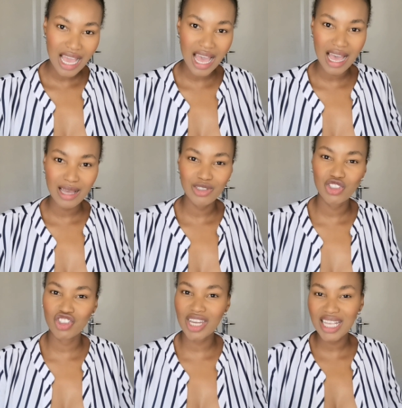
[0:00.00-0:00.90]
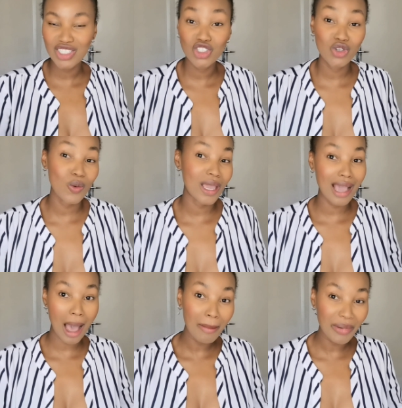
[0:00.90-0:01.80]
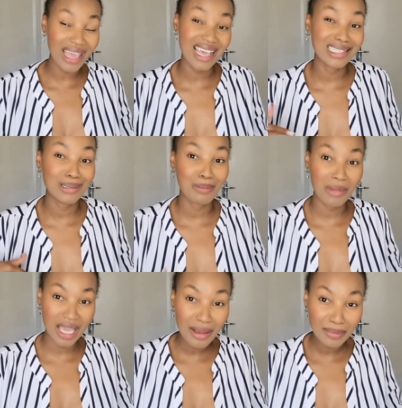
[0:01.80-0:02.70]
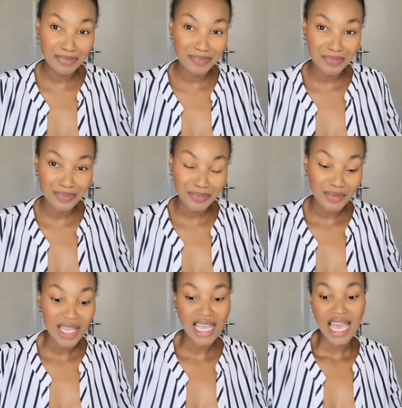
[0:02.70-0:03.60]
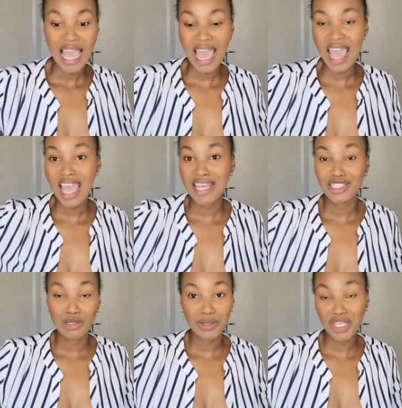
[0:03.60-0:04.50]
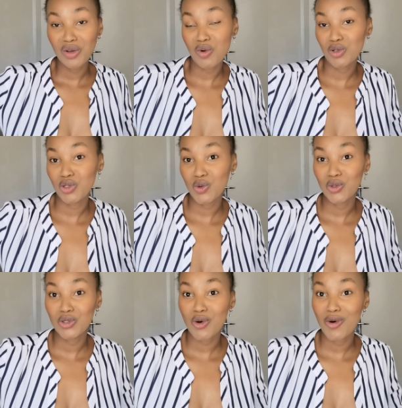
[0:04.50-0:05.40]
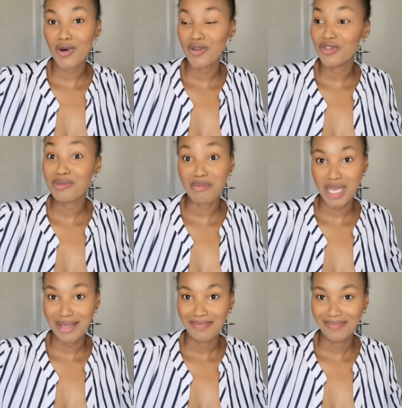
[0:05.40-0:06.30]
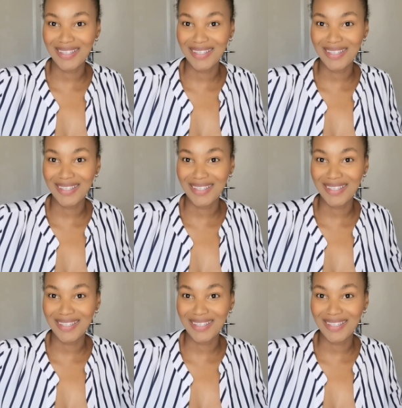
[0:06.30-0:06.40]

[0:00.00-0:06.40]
uh, just showing up as me and looking all sorts of me